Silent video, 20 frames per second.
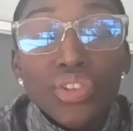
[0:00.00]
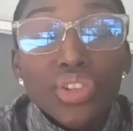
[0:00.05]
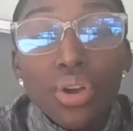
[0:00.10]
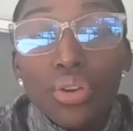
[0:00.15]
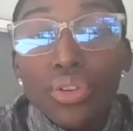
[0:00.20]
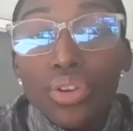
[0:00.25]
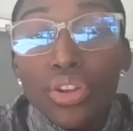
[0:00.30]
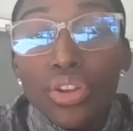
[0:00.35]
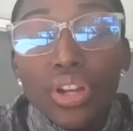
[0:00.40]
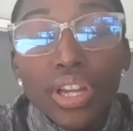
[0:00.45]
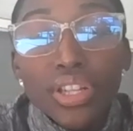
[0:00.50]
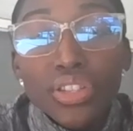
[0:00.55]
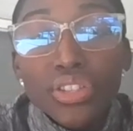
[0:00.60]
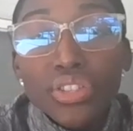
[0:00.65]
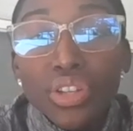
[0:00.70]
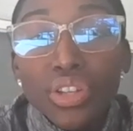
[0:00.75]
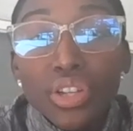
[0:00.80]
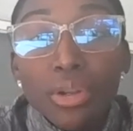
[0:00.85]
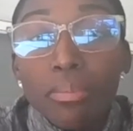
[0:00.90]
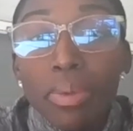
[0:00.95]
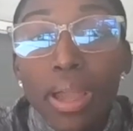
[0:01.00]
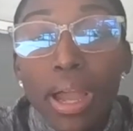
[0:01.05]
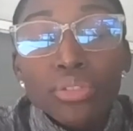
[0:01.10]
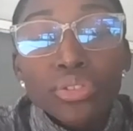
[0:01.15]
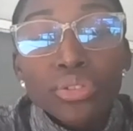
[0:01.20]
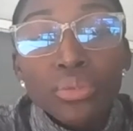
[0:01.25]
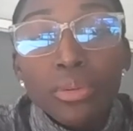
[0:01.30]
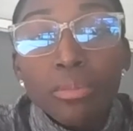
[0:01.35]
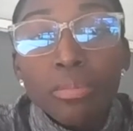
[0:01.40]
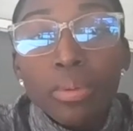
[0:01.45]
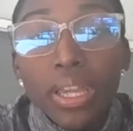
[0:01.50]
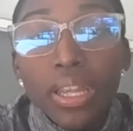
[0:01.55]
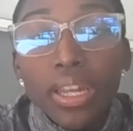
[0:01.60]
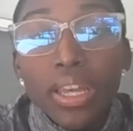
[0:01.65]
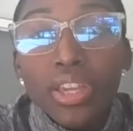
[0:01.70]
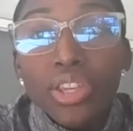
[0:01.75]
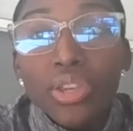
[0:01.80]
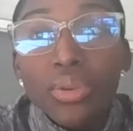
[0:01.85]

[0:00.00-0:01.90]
you don't know your history, you're bound to repeat it.